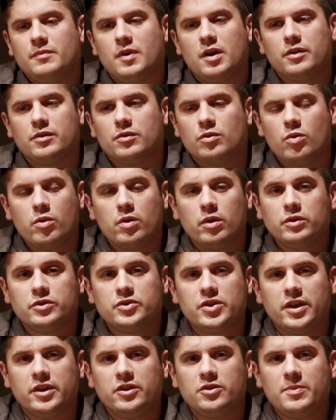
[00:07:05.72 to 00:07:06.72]
other oil
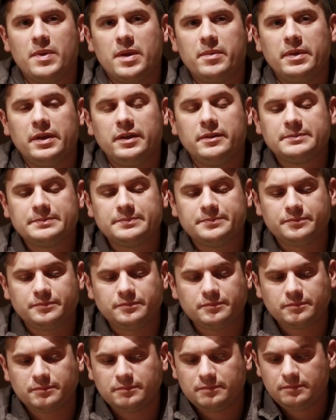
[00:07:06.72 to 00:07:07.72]
change maybe.
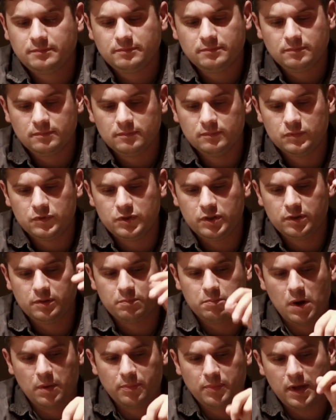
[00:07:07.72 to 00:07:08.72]

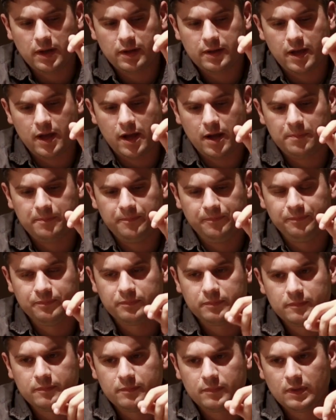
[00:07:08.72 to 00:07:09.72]
Just pop that cap,
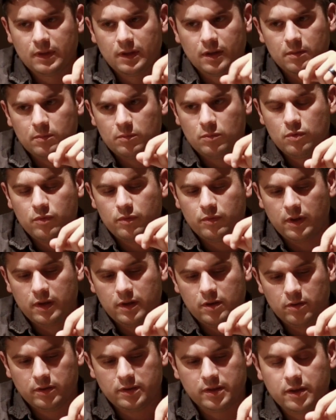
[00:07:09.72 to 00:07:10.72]
move,
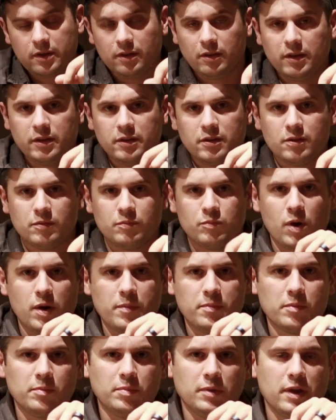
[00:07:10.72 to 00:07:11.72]
like articulate your
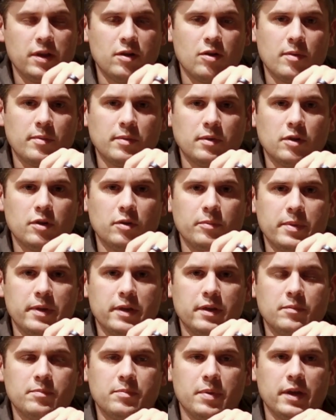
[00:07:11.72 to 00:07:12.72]
wiper blade arm a little
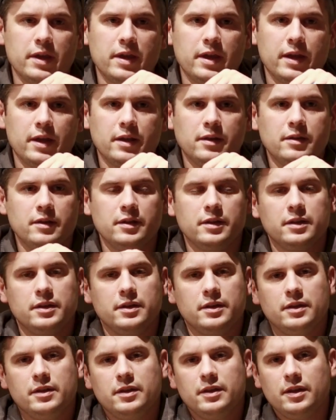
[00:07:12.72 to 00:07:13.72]
bit by hand.
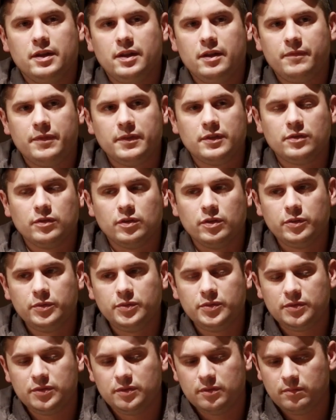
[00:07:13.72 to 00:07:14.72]
If it's
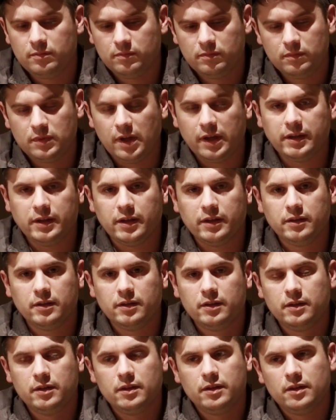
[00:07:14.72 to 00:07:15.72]
loose, tighten
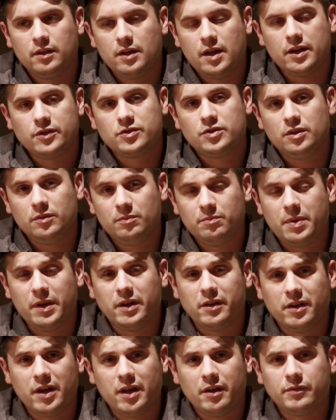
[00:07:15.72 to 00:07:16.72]
it. Actually,
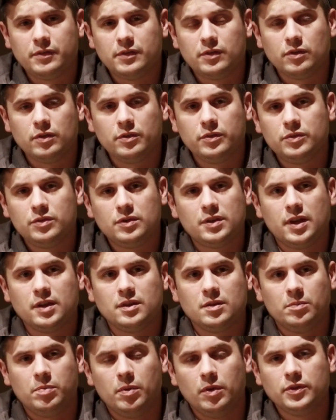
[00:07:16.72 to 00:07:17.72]
better yet, if it's loose,
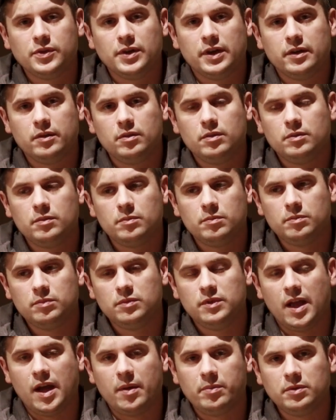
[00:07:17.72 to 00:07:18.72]
take the bolt out,
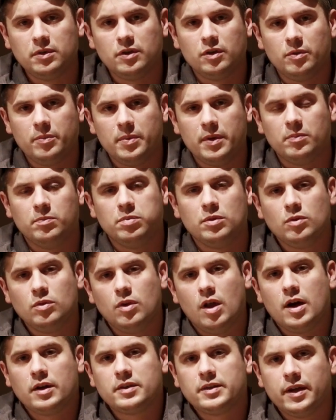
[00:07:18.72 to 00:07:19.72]
dab a little bit of blue
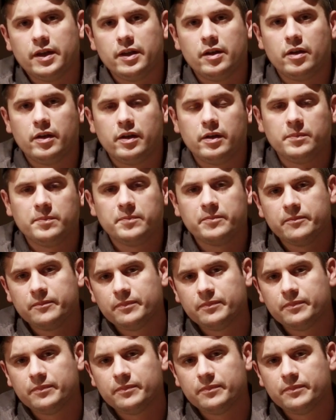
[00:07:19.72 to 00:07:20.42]
Loctite on it,